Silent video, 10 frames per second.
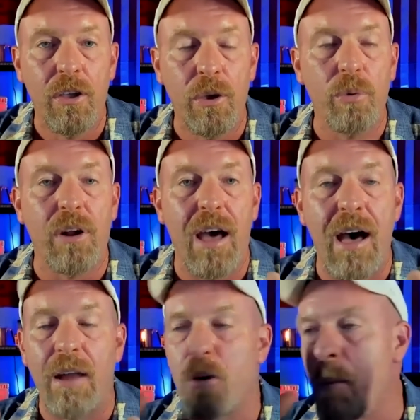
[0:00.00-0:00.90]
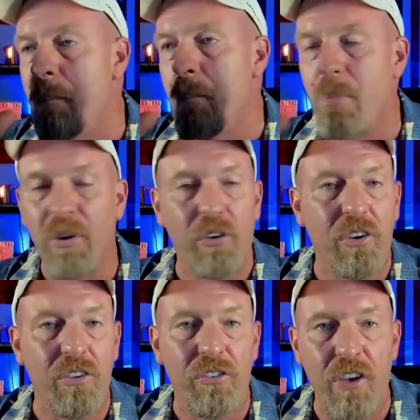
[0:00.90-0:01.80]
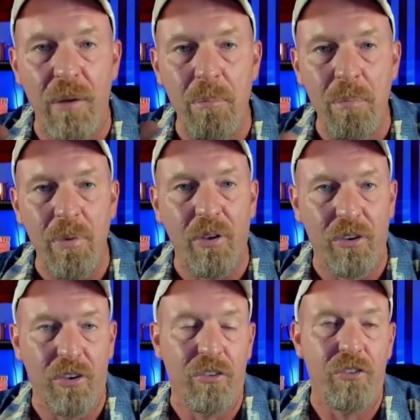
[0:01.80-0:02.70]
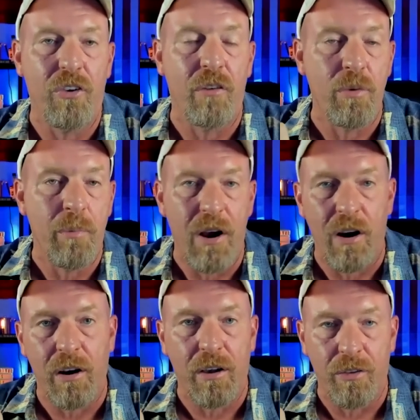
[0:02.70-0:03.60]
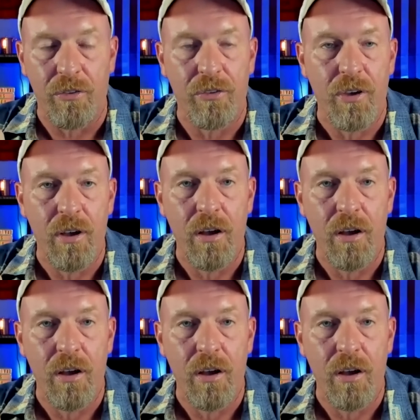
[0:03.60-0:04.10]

You would have had millions and millions of Americans